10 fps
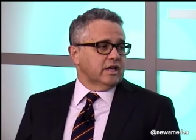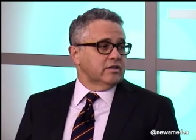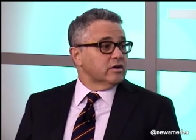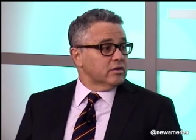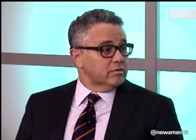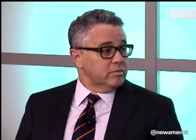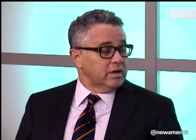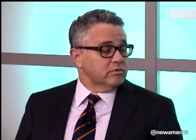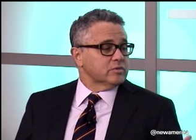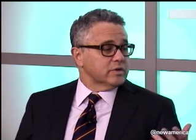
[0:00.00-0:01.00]
And there are in
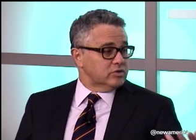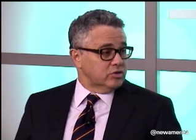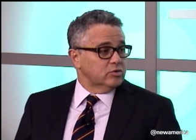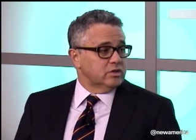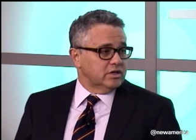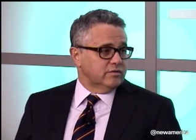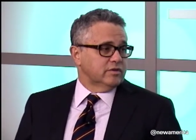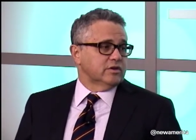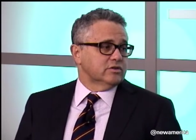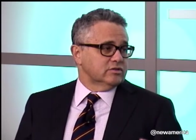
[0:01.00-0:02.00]
many respects two key
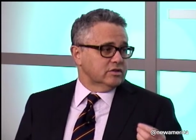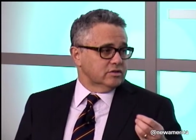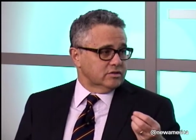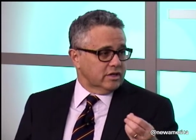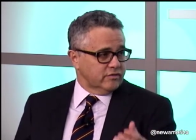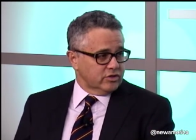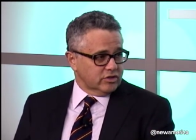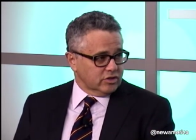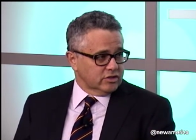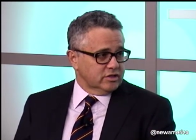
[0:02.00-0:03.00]
figures. There's Everett
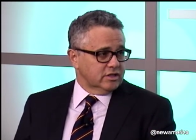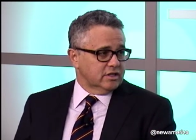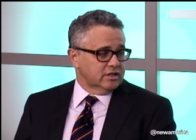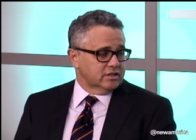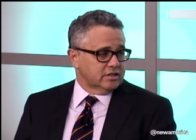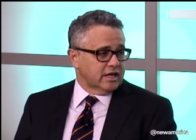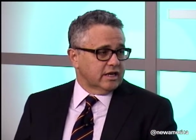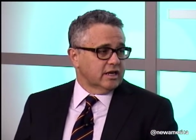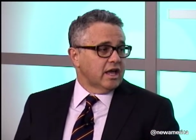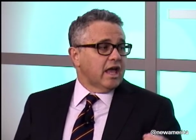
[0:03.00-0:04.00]
Dirksen in the
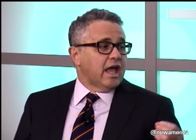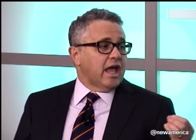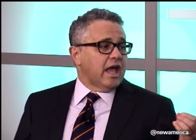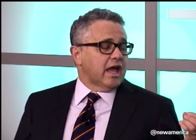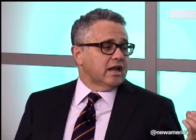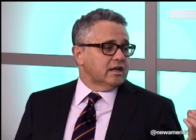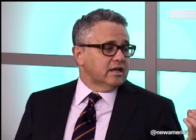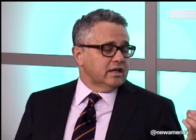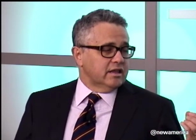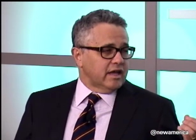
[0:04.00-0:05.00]
Senate, and
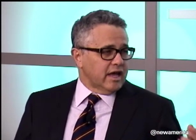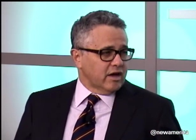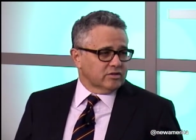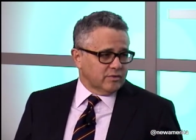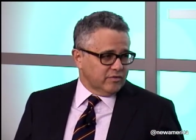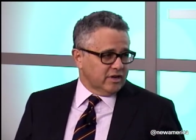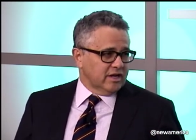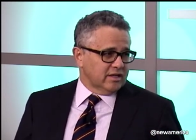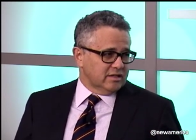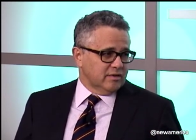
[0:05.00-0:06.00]
in the House, I'm
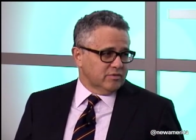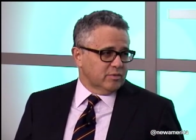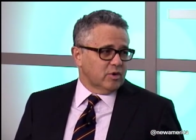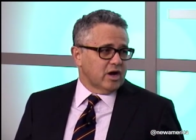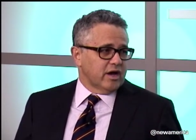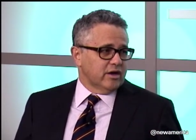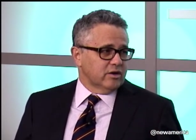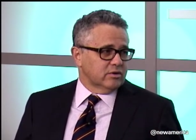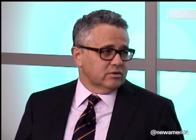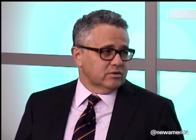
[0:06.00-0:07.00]
forgetting his name from
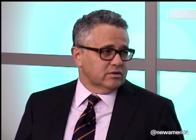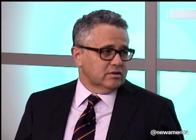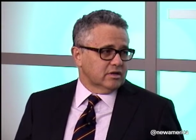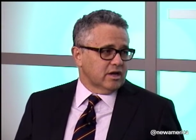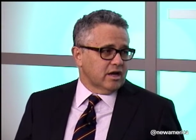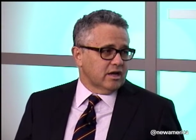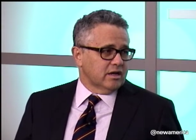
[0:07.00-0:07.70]
Ohio, the guy.